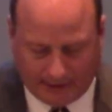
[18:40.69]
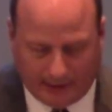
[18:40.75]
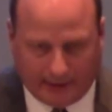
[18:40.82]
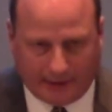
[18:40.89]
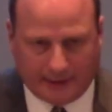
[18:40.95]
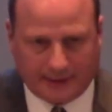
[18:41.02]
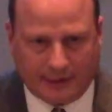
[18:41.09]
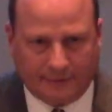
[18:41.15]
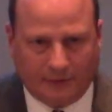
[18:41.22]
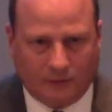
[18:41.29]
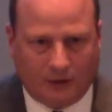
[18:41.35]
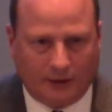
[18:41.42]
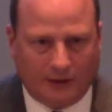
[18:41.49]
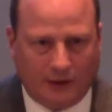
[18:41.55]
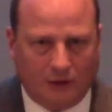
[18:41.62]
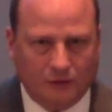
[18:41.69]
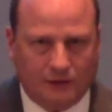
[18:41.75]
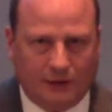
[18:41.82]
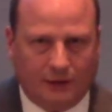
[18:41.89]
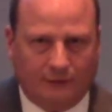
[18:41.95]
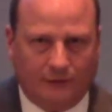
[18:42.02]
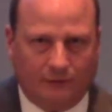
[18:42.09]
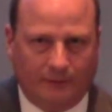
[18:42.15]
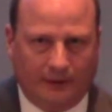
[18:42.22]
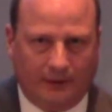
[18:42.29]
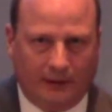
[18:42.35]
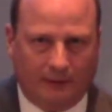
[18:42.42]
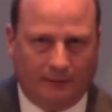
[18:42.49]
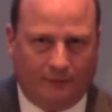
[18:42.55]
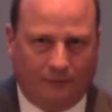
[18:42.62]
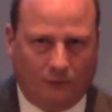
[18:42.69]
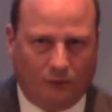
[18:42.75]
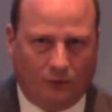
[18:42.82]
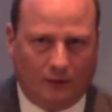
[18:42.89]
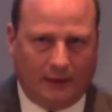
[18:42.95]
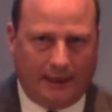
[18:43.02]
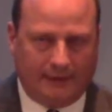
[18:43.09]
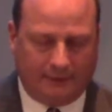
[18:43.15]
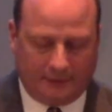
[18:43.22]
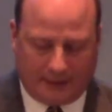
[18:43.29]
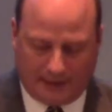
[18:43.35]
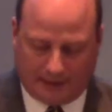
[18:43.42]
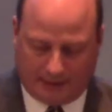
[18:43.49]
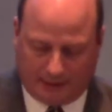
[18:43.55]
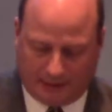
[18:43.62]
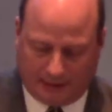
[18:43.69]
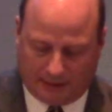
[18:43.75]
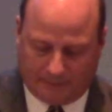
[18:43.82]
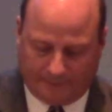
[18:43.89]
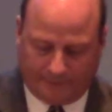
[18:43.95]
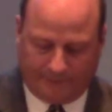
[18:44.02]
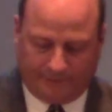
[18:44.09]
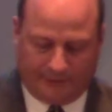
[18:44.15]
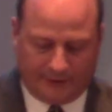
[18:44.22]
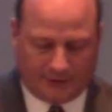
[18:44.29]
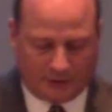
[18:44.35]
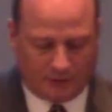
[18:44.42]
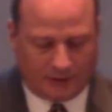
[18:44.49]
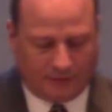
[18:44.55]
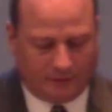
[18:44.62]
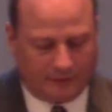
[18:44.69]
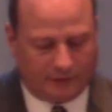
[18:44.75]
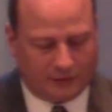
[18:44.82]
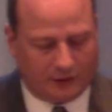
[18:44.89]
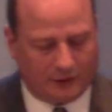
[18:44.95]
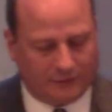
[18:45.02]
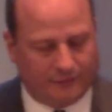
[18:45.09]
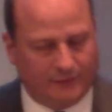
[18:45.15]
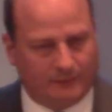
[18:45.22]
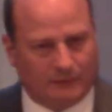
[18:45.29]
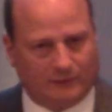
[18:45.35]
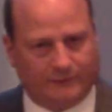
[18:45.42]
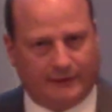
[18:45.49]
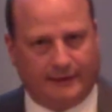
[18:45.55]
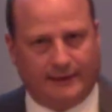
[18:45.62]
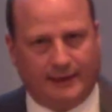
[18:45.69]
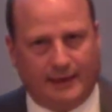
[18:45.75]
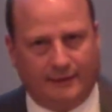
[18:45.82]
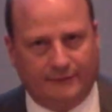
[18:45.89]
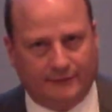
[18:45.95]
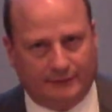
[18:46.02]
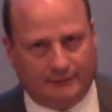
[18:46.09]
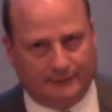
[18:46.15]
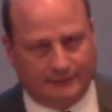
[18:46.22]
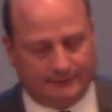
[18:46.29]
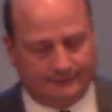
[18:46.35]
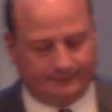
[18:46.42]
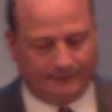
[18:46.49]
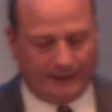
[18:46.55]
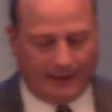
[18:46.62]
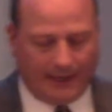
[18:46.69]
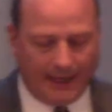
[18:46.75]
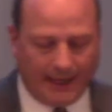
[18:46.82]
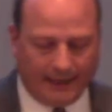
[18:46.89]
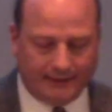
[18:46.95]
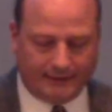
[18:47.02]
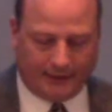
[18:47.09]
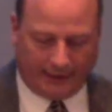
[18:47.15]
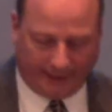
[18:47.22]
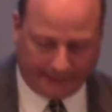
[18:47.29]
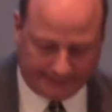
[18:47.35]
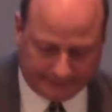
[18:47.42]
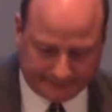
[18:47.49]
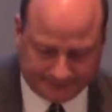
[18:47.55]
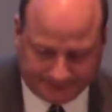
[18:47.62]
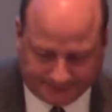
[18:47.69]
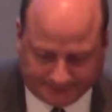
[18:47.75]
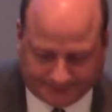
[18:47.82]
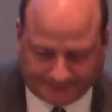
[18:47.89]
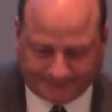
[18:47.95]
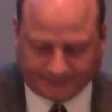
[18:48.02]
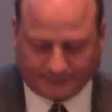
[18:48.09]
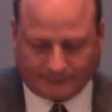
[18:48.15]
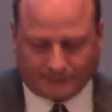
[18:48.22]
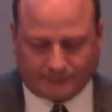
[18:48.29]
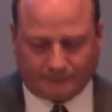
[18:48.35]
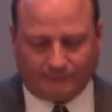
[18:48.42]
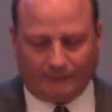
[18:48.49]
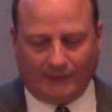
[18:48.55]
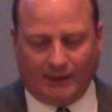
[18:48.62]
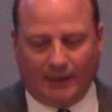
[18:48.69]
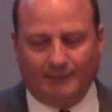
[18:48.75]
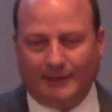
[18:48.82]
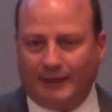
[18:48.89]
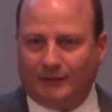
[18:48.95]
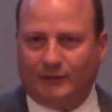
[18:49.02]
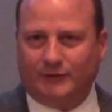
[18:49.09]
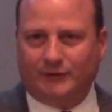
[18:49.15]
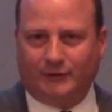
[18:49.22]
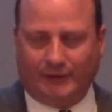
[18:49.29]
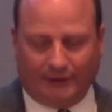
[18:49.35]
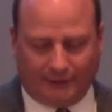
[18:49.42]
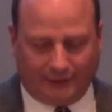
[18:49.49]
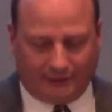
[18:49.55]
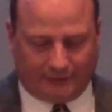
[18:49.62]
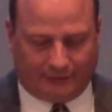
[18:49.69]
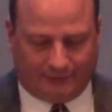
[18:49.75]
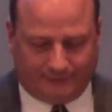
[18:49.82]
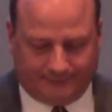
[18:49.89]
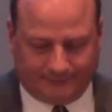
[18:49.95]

And as everyone knows here, if you've been here before, I do not disagree with Charles Fillmore very often. And yet, I'm not going to here either.